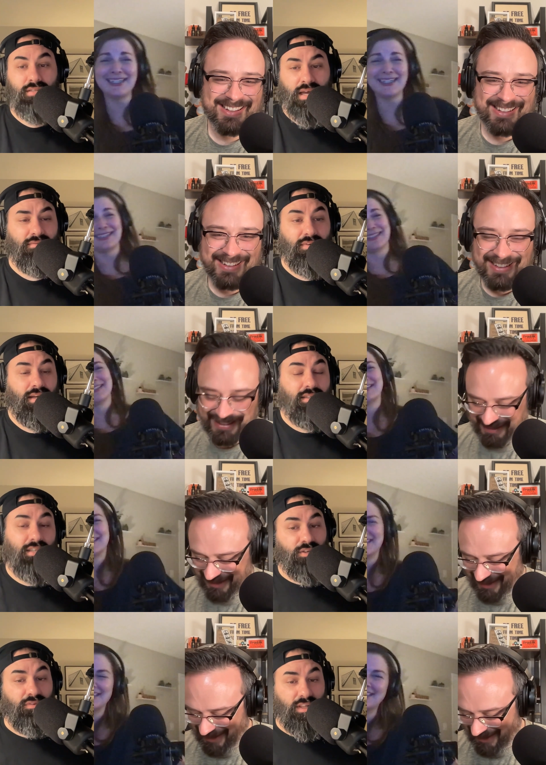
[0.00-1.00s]
Speaker 1: kind of it's
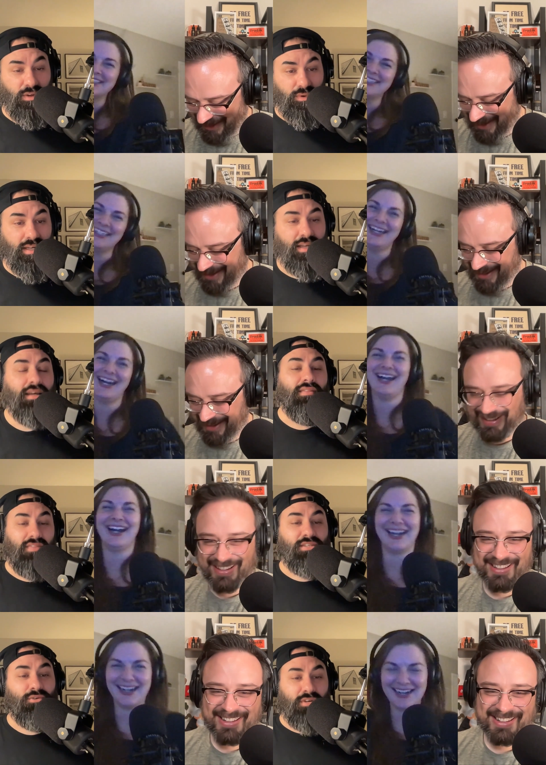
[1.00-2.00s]
actually really annoying.
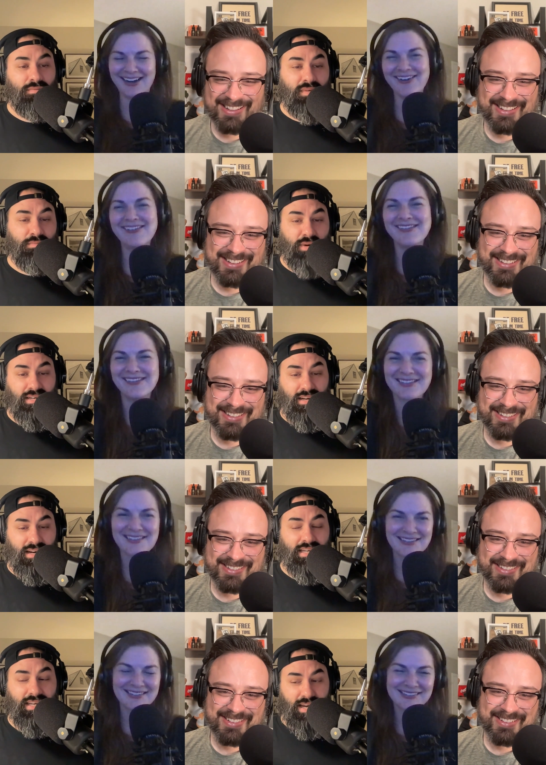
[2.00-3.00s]
This Christmas, Brandon and I
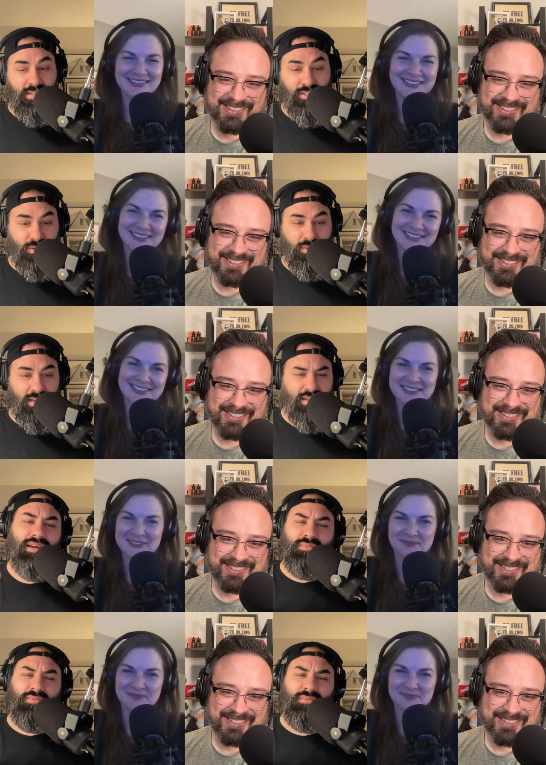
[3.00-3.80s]
got into it. Not we